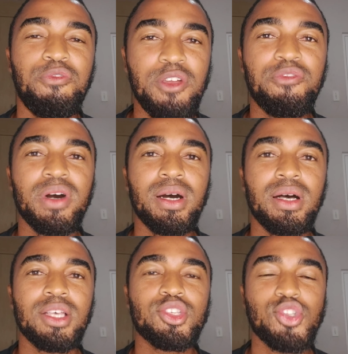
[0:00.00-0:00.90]

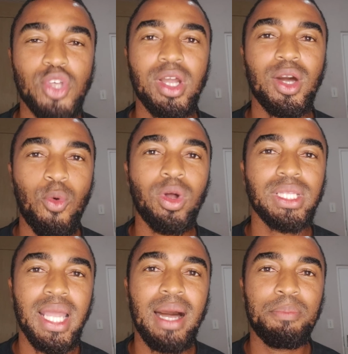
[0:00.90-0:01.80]
FIFA Soccer
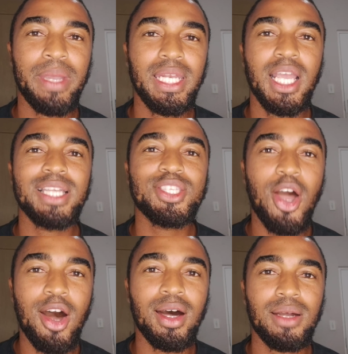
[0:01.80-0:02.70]
World Cup in
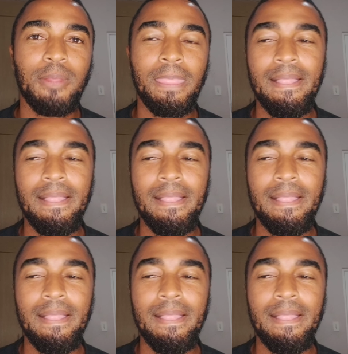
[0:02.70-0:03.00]
Qatar.